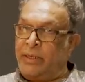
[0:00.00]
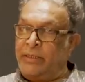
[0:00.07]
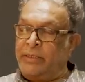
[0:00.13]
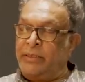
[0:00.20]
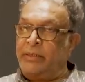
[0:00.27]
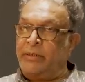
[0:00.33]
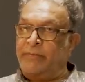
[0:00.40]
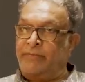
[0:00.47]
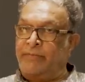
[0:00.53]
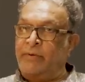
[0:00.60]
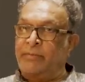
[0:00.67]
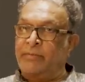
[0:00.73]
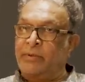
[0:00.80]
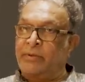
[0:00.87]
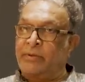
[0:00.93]
did a
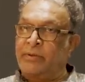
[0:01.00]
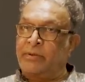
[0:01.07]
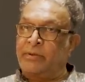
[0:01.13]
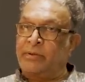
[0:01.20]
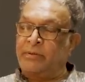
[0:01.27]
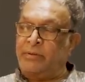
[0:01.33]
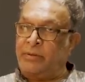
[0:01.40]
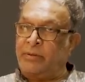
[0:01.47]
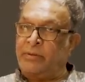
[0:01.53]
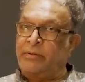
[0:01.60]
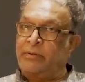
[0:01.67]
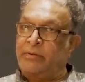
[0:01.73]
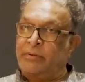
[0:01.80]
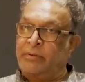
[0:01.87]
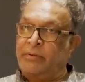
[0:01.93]
film called
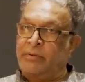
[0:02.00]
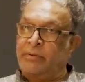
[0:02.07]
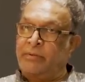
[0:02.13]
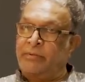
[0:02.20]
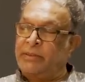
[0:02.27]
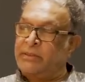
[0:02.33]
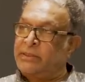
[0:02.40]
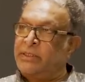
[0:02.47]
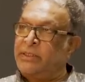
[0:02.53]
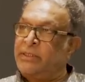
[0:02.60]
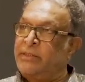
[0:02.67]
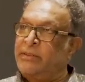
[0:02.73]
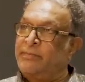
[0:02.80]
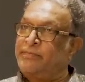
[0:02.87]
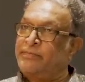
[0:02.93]

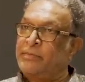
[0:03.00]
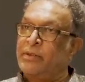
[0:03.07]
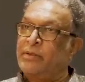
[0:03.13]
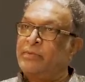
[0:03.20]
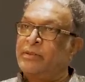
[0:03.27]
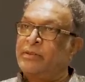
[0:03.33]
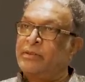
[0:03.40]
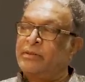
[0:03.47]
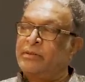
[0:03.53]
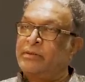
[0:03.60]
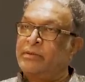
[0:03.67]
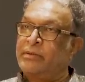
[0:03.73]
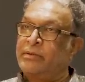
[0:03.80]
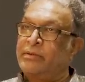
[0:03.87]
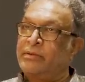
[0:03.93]
Vijay with
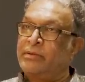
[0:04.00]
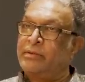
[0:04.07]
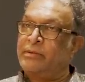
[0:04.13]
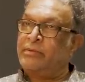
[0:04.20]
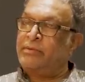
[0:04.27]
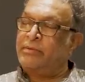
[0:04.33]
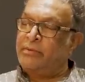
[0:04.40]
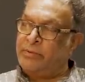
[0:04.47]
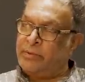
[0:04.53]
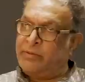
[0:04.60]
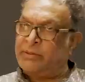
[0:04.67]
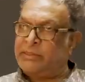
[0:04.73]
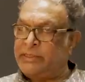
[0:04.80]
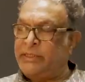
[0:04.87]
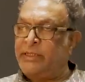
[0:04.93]
one of
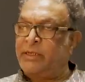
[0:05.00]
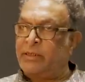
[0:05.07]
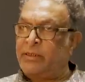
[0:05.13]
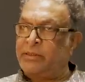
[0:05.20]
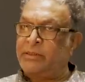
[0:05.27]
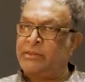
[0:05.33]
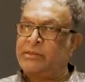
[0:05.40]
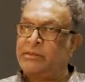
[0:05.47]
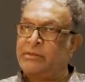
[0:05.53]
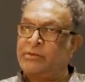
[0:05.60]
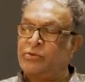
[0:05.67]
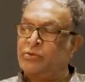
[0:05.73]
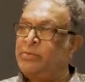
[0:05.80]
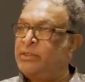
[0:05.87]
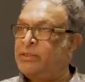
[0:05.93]
the senior artists,
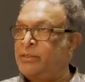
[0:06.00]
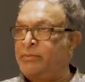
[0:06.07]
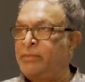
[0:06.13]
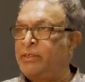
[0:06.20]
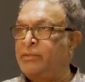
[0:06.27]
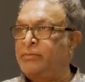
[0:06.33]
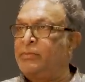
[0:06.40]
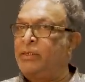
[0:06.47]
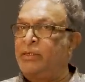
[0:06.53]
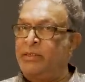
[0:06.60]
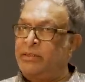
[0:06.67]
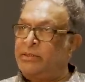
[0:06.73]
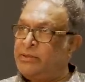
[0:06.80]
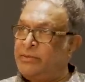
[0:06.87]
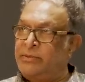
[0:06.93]
Sumitra Madam.
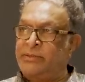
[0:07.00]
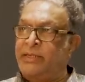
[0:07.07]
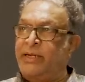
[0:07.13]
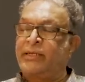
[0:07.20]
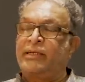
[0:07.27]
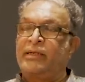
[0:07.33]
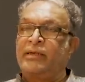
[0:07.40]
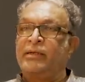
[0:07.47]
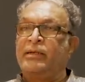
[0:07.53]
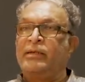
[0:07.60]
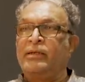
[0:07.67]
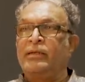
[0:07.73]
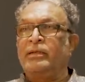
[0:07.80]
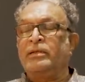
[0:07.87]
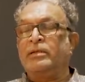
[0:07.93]
She was acting
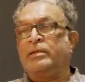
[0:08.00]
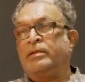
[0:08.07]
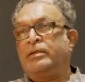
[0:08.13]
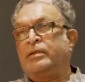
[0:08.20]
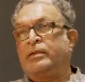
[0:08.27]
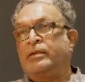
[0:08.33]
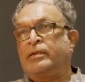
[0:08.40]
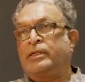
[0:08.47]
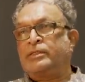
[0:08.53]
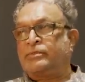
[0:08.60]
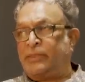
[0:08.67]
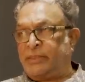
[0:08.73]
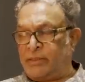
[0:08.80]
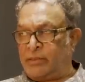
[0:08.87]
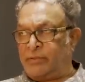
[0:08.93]
as
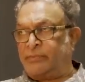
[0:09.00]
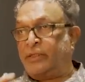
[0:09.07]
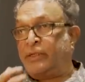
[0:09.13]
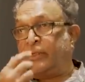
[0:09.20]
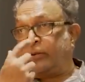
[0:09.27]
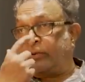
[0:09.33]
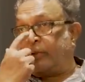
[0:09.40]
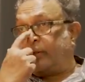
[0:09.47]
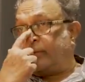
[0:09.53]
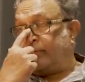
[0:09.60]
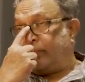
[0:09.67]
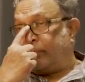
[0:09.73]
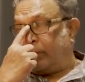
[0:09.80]
mother of the heroine.